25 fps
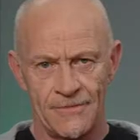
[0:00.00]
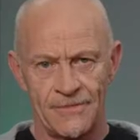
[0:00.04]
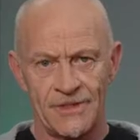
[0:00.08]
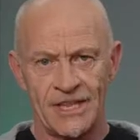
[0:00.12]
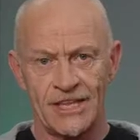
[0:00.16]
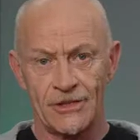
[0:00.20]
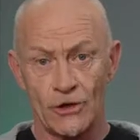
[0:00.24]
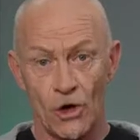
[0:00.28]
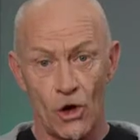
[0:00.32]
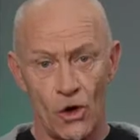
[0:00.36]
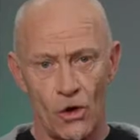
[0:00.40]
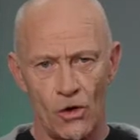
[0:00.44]

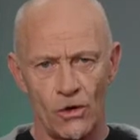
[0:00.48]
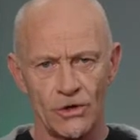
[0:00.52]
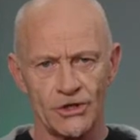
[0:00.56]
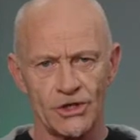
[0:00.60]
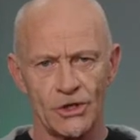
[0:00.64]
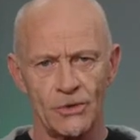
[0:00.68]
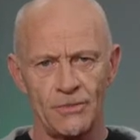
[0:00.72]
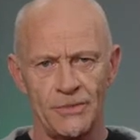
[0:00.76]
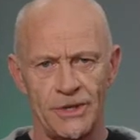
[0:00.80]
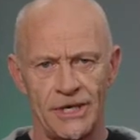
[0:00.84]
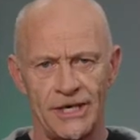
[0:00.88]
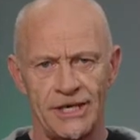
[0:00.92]
That
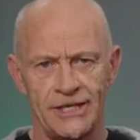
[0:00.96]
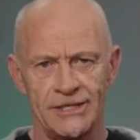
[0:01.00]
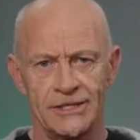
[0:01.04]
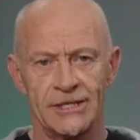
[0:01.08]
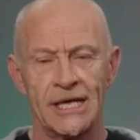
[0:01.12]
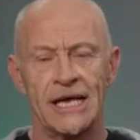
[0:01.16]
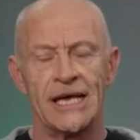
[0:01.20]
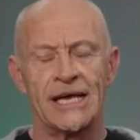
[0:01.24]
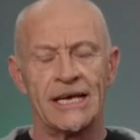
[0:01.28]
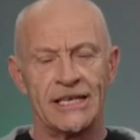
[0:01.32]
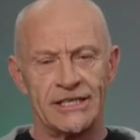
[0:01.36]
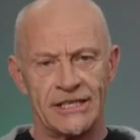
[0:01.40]
also
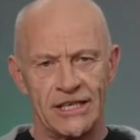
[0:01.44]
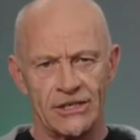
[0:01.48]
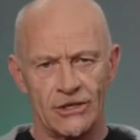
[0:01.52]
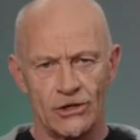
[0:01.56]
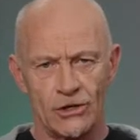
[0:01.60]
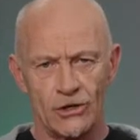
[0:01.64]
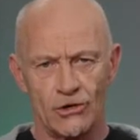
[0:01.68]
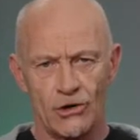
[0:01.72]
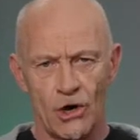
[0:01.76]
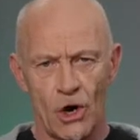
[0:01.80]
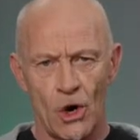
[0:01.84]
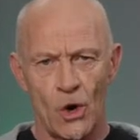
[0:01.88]
means that
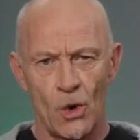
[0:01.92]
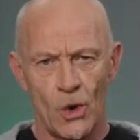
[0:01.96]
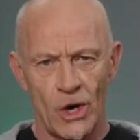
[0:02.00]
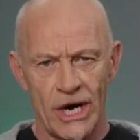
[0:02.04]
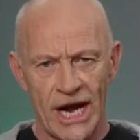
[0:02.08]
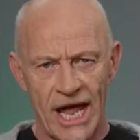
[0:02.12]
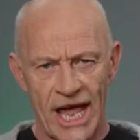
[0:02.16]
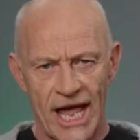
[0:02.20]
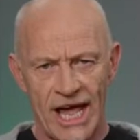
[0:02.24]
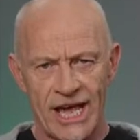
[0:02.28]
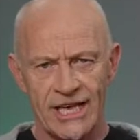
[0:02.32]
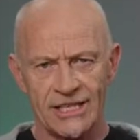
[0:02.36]
the grower
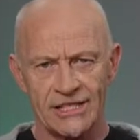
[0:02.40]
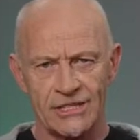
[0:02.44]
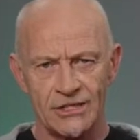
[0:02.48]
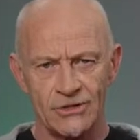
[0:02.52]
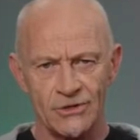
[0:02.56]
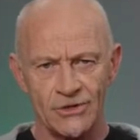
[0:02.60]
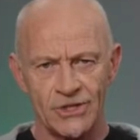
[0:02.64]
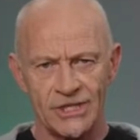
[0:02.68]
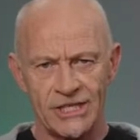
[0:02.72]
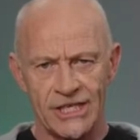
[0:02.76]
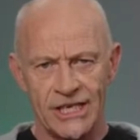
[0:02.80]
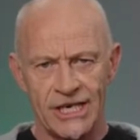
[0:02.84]
has
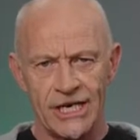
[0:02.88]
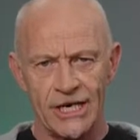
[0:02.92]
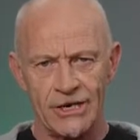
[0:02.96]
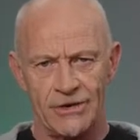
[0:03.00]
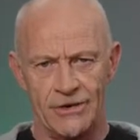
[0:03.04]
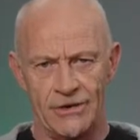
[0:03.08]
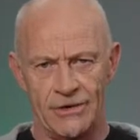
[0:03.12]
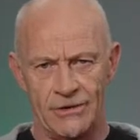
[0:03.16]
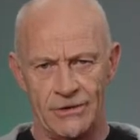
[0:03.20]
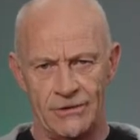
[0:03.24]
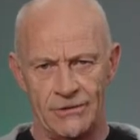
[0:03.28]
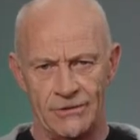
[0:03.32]
to
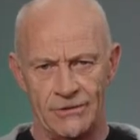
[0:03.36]
steer.